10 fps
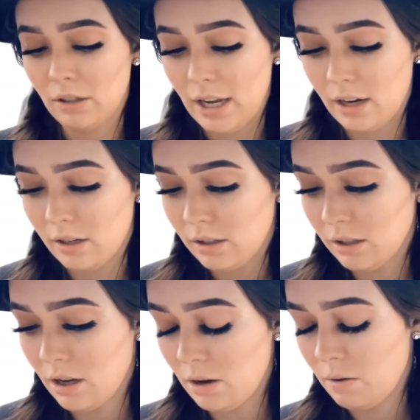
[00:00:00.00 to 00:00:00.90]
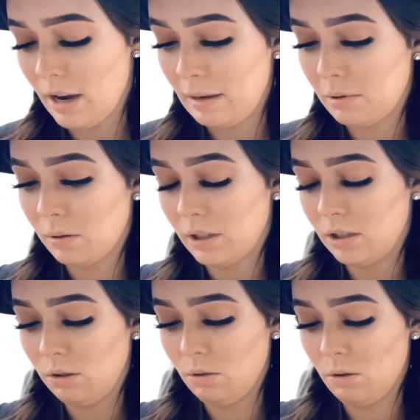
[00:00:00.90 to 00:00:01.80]
hair, so I'm going
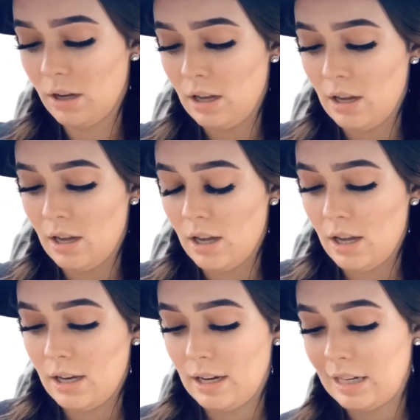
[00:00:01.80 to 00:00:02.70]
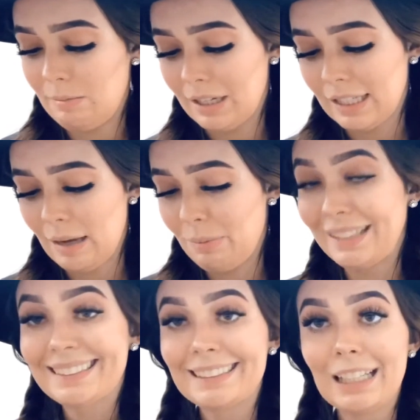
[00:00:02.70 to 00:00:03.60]
to need to mix up
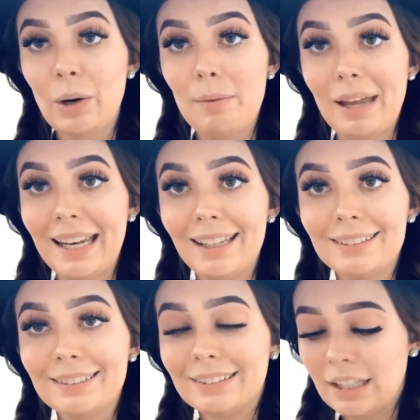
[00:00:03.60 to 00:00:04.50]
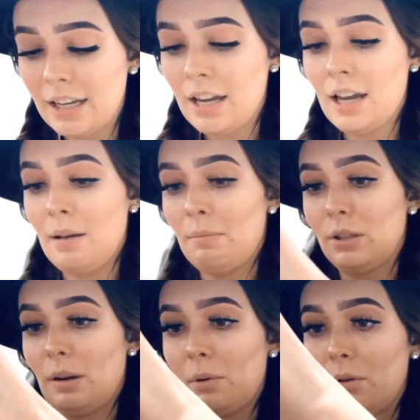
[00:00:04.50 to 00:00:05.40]
quite a bit. But
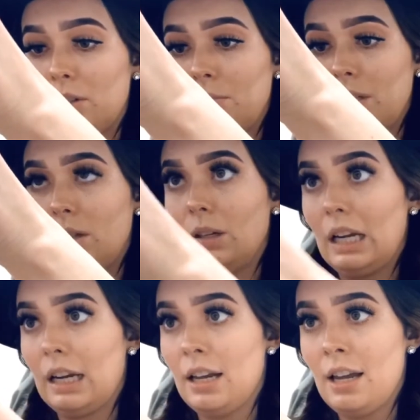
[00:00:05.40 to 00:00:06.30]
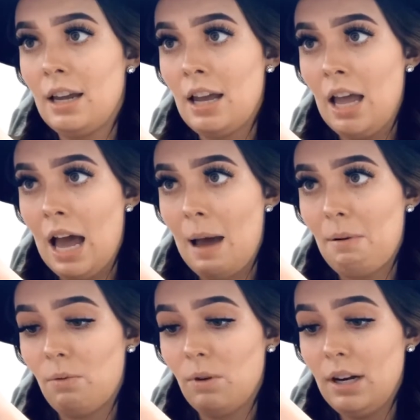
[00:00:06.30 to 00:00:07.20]
so I'm going to be doing
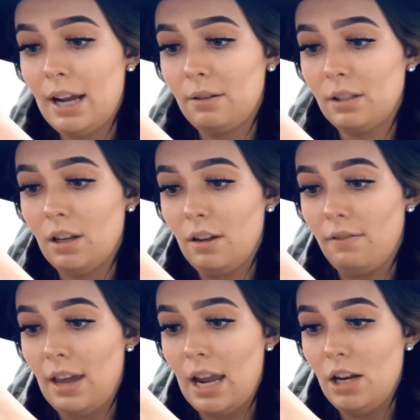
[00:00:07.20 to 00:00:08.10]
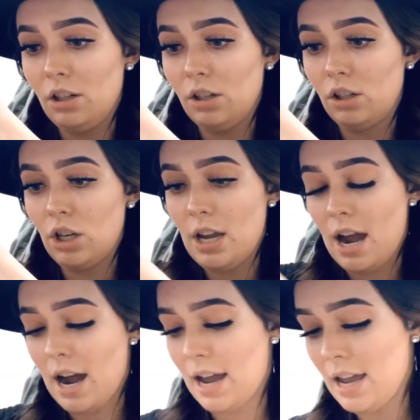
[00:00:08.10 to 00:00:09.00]
about 1 ounce of 8GI.
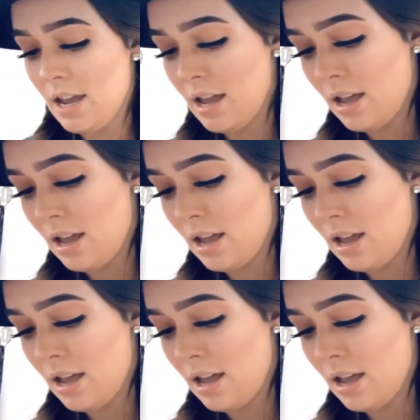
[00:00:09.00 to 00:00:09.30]
I